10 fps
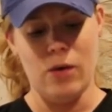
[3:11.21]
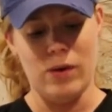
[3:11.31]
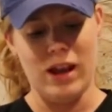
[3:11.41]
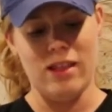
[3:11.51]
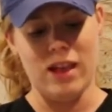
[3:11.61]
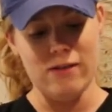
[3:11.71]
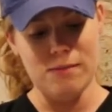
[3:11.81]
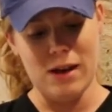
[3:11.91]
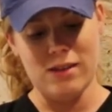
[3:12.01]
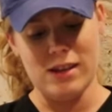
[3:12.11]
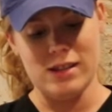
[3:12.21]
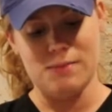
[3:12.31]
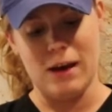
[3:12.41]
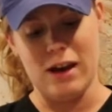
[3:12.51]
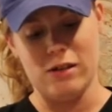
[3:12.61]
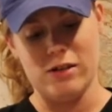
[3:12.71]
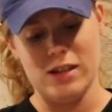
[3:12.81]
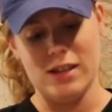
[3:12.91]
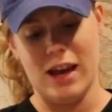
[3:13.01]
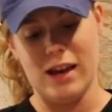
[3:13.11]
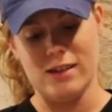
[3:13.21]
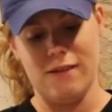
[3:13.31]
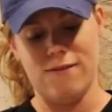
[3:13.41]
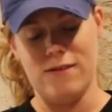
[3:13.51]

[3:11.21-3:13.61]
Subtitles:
What I love about this pouch is it has a